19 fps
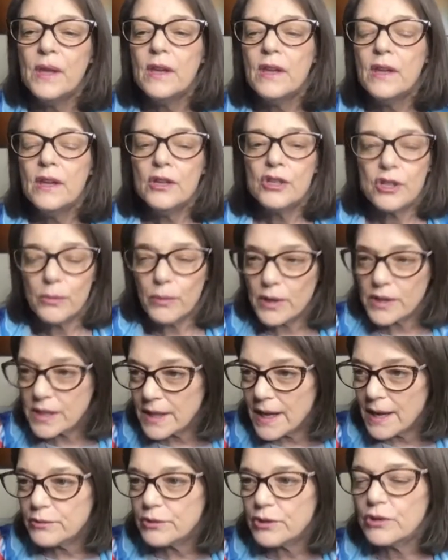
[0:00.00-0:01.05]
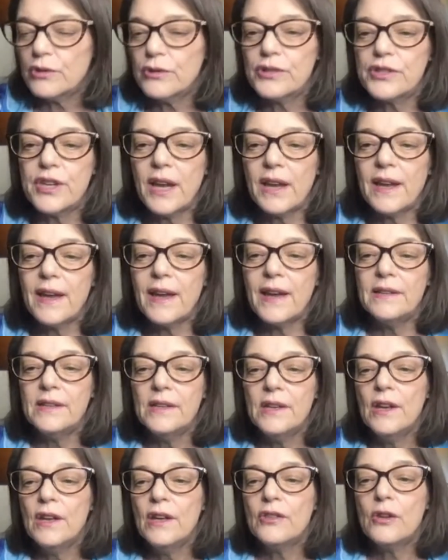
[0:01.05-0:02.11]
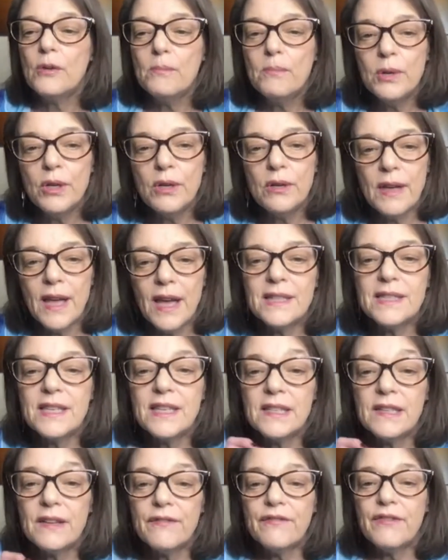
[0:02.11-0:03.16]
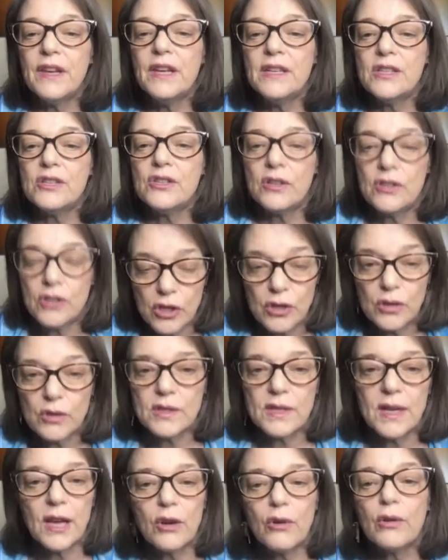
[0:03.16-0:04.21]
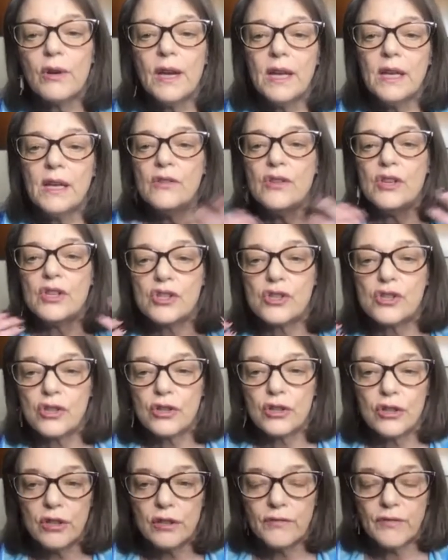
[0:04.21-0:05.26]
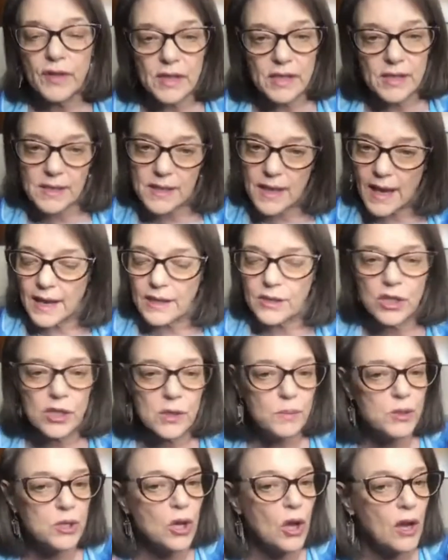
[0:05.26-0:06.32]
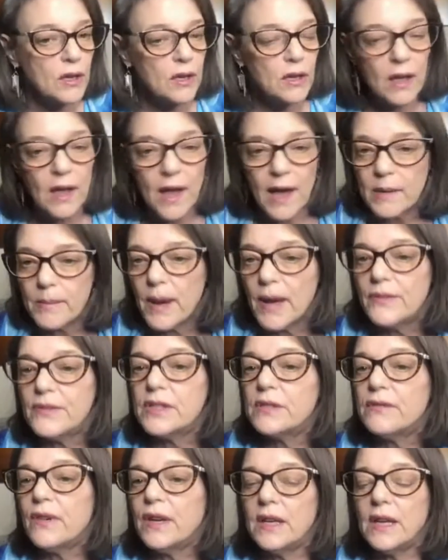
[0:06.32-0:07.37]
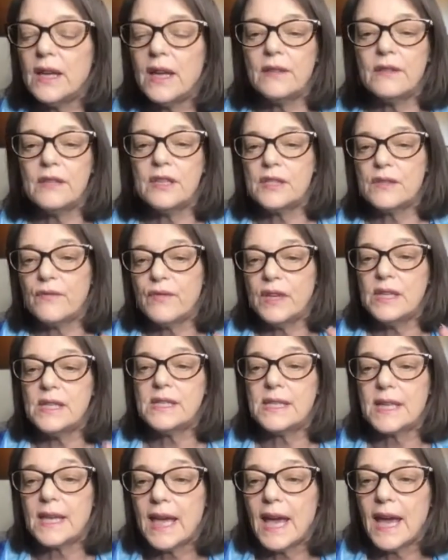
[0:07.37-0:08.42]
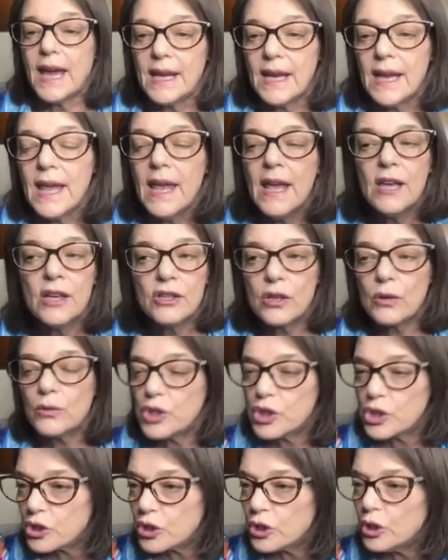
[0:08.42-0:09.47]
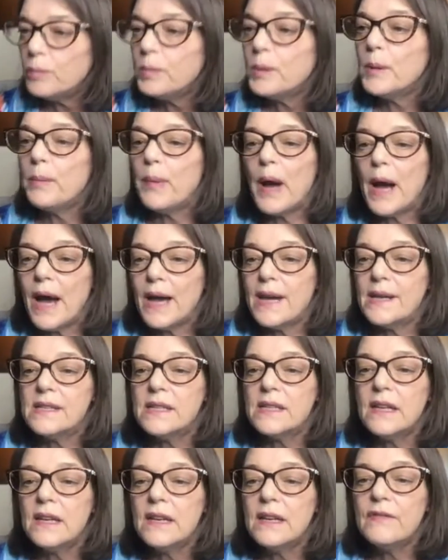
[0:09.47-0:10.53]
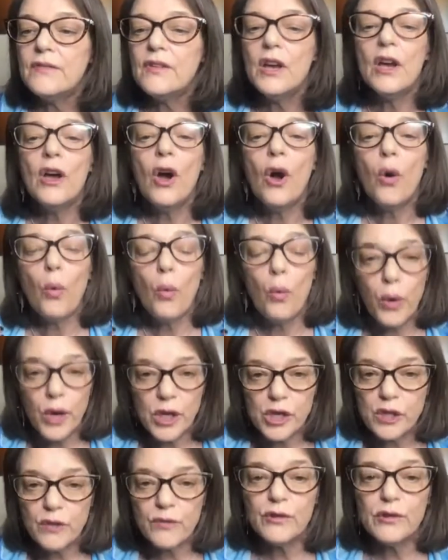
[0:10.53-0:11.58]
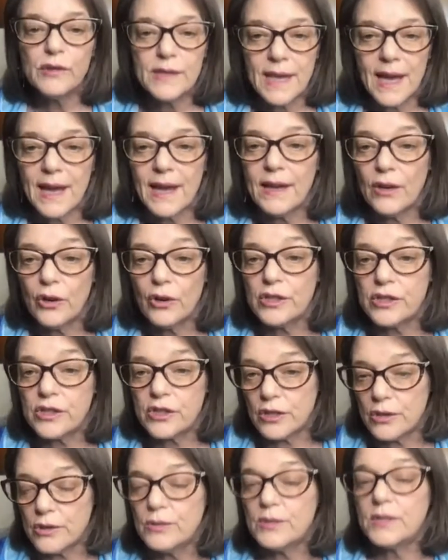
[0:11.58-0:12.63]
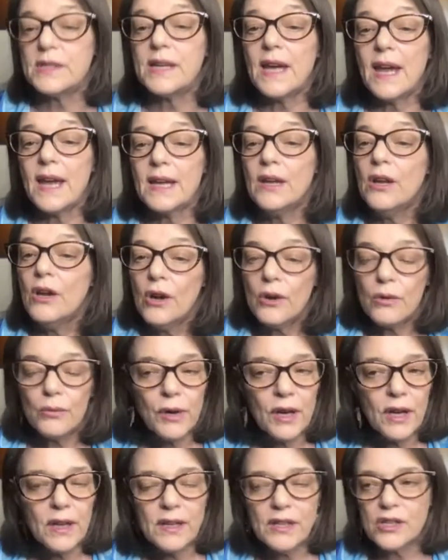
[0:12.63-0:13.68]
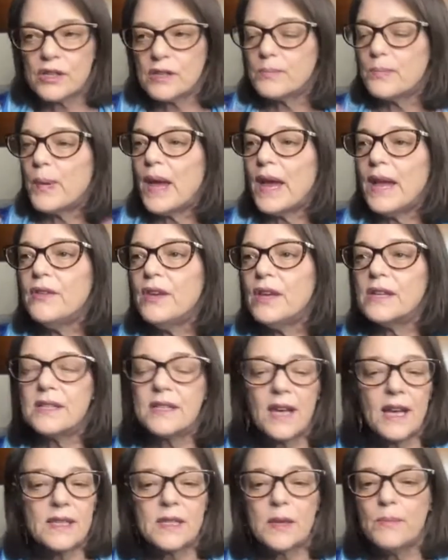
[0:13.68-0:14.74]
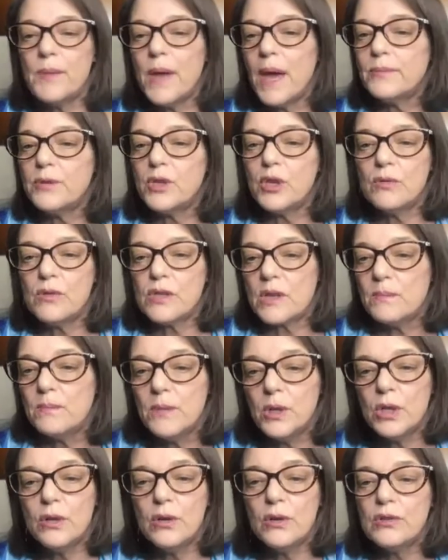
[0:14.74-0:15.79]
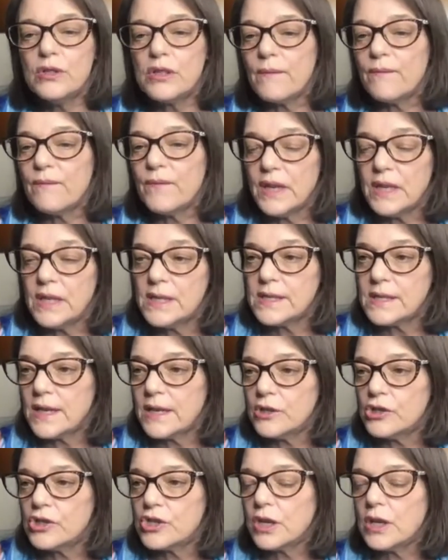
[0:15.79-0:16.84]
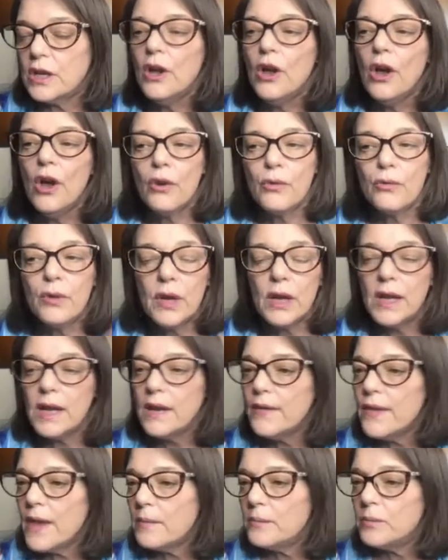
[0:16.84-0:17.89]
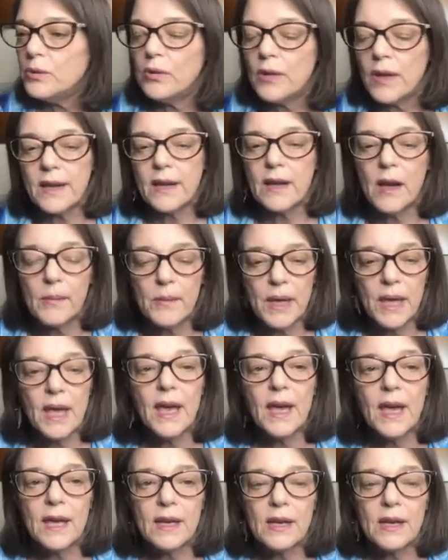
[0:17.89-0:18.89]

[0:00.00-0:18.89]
She works a lot with Guru Jagat. The moon heads into Venus on Tuesday, creating this third Venus gate. And she's been talking a lot about this Venus gate. So super positive wishful day on Tuesday. Really just bathe in. It's got some Neptune, some moon, some Venus energy, really in that moonlight coming in.